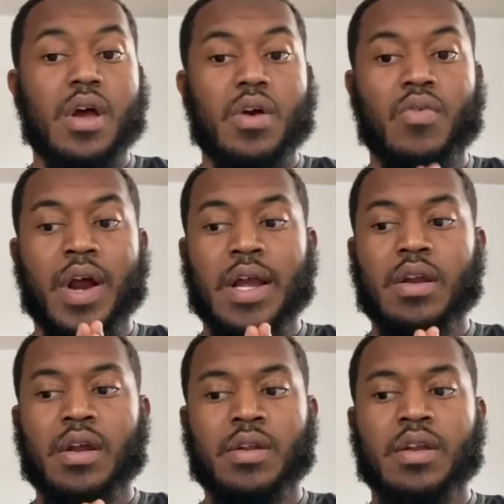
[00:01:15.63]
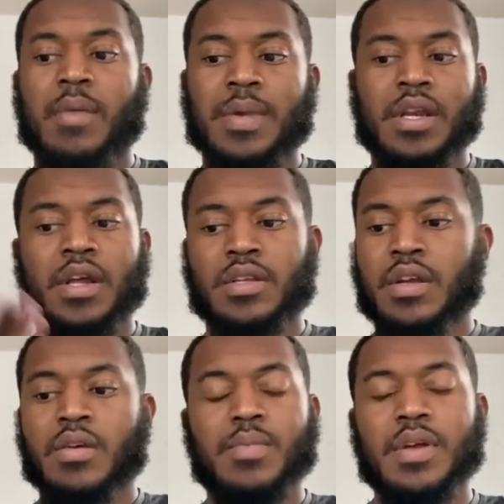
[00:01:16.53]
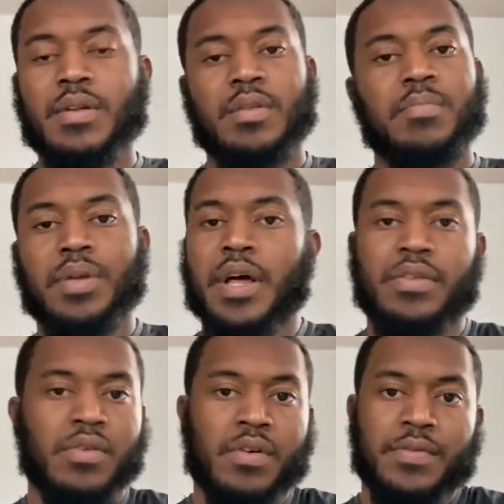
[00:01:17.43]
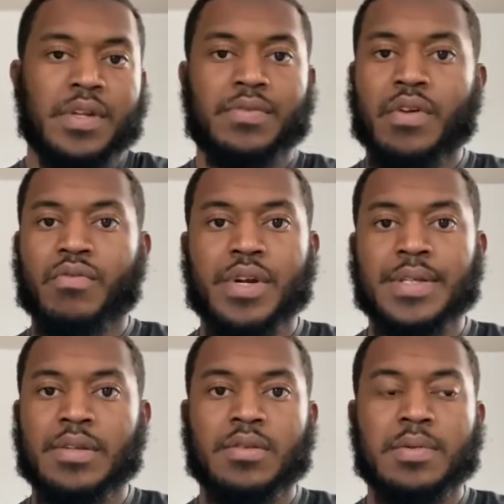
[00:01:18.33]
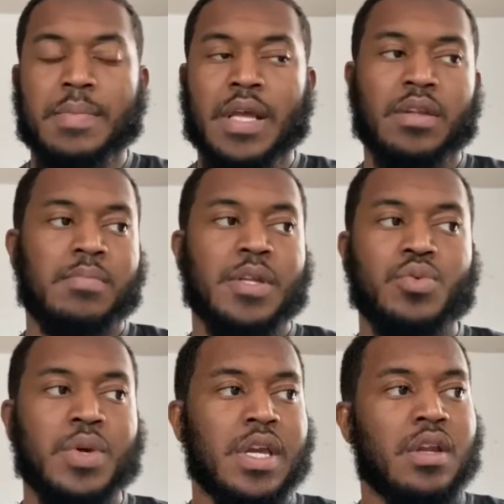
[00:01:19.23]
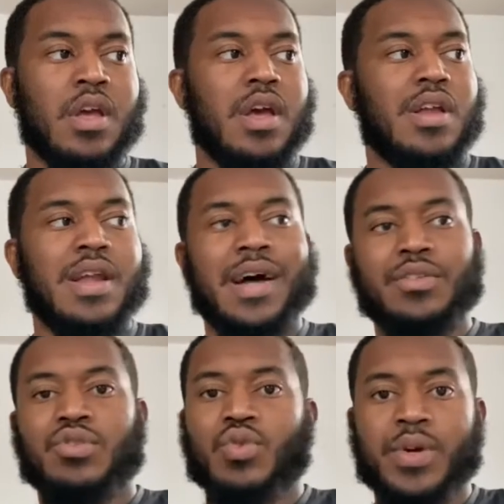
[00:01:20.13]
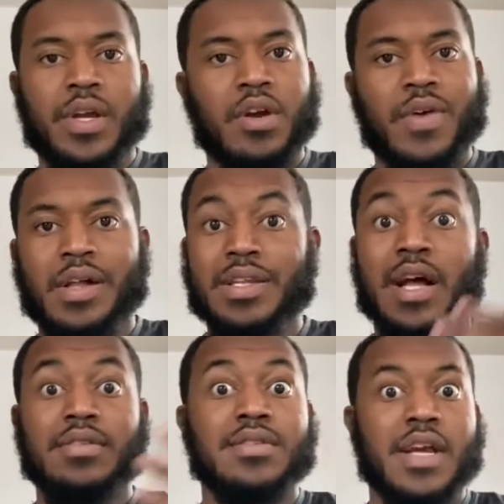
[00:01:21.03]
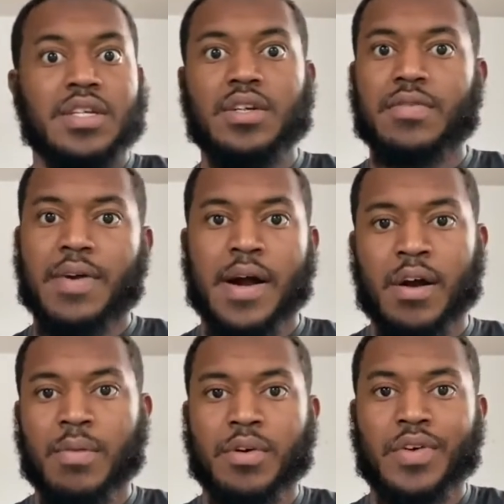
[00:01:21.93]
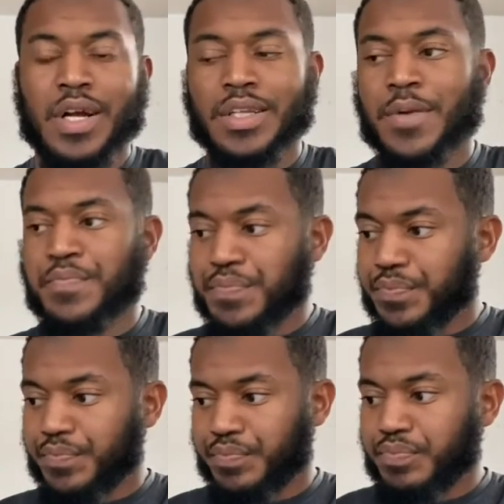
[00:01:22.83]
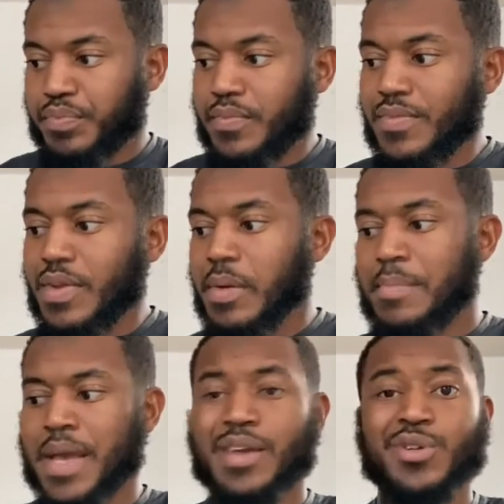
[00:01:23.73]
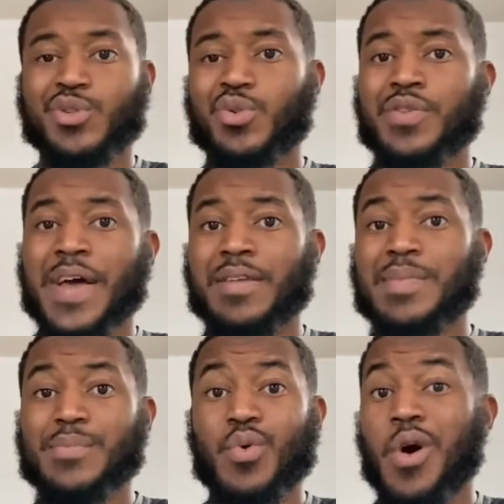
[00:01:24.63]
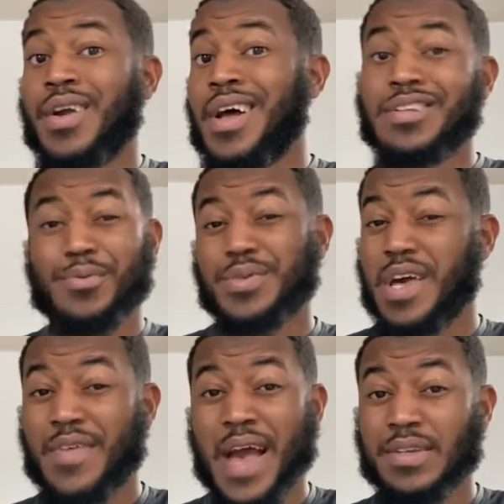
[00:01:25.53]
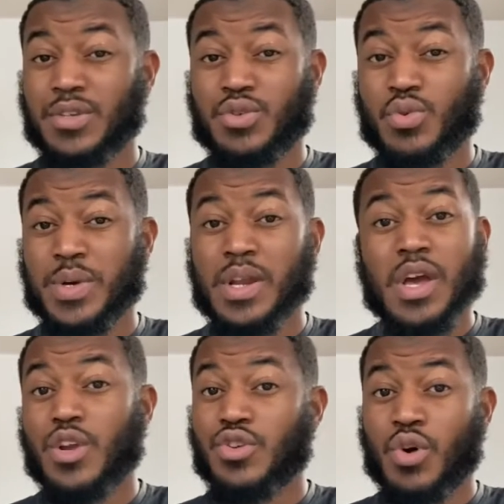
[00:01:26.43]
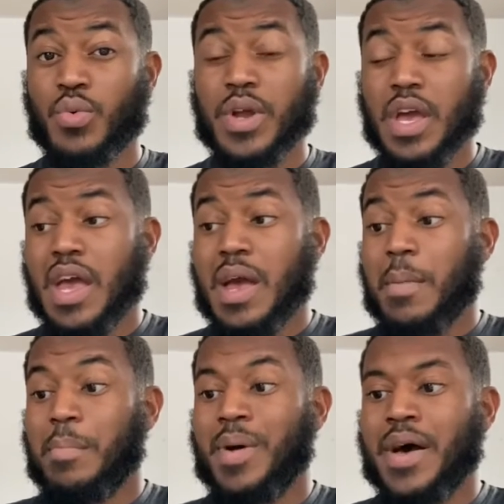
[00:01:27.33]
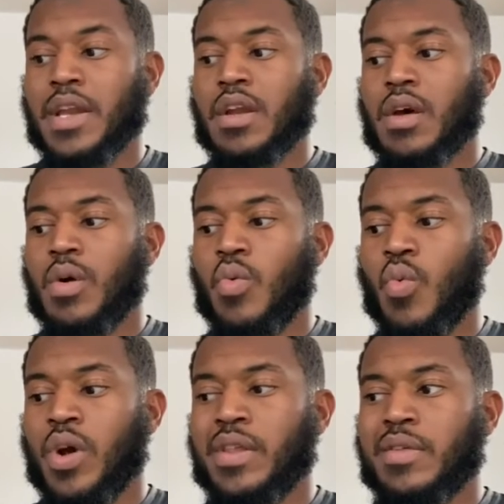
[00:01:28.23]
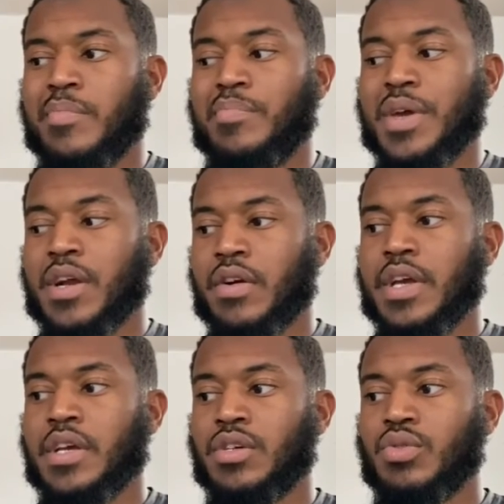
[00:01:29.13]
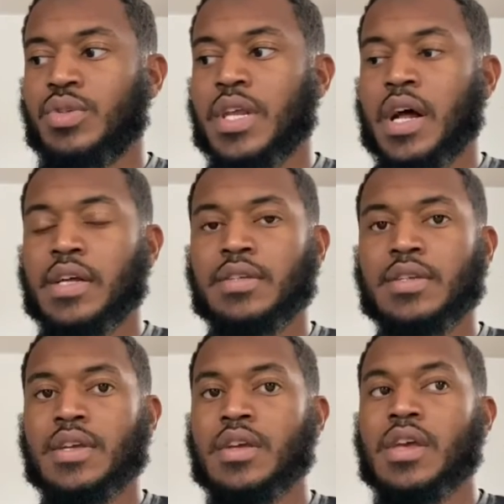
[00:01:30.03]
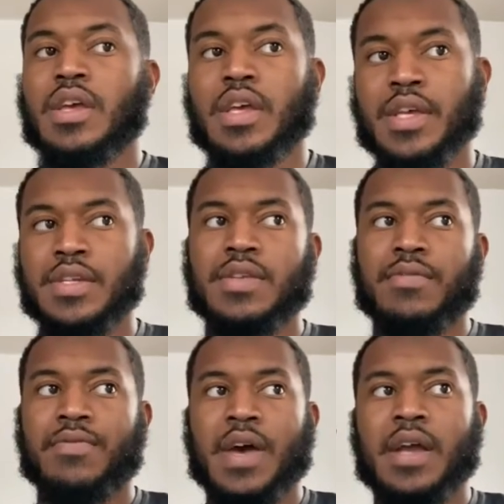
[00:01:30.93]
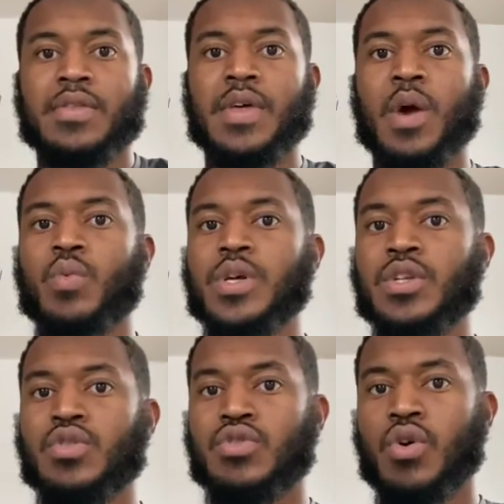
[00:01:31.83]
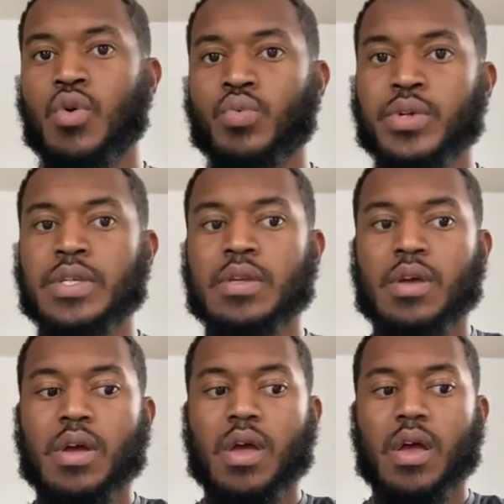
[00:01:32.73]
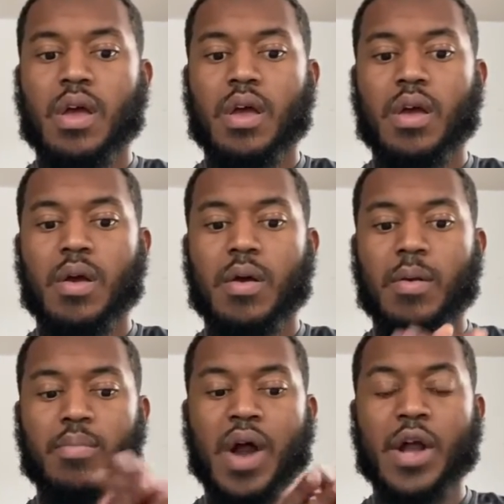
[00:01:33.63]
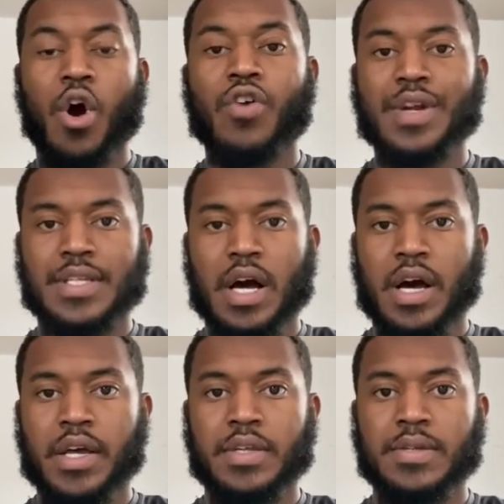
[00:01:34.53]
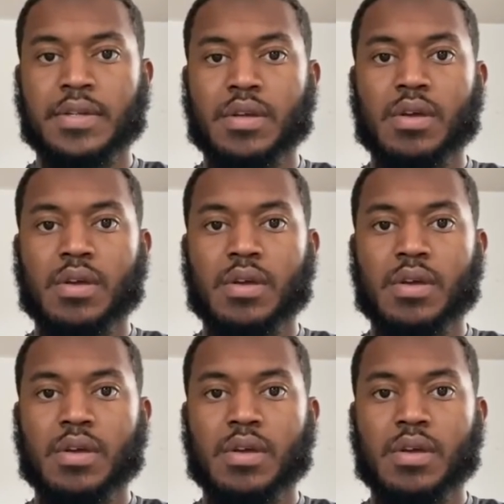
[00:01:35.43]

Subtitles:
right? And I mean, it could be a plethora of different reasons, mainly between not storing it correctly, not staging your firearm correctly, making sure that the people who are not supposed to have access to it don't. But one of the bigger issues that I see is the fact that we don't prioritize